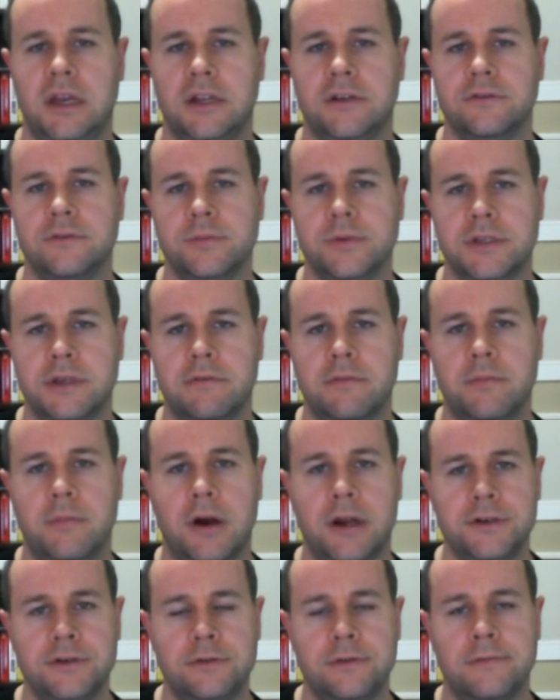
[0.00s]
and Drupal seven
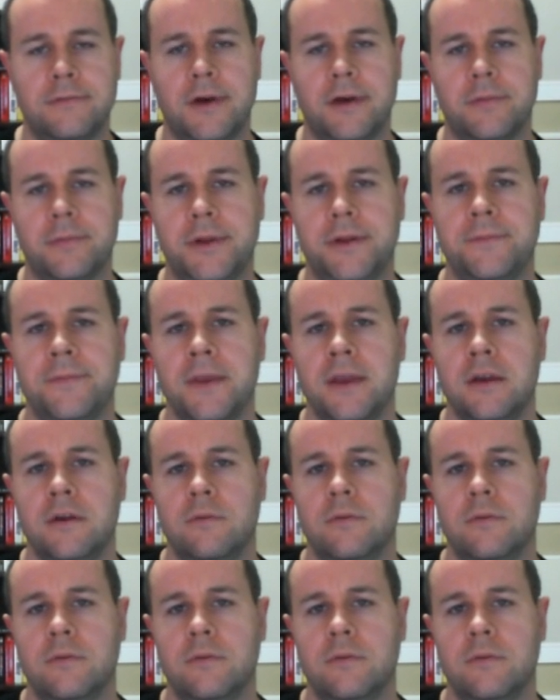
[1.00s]
Module Development,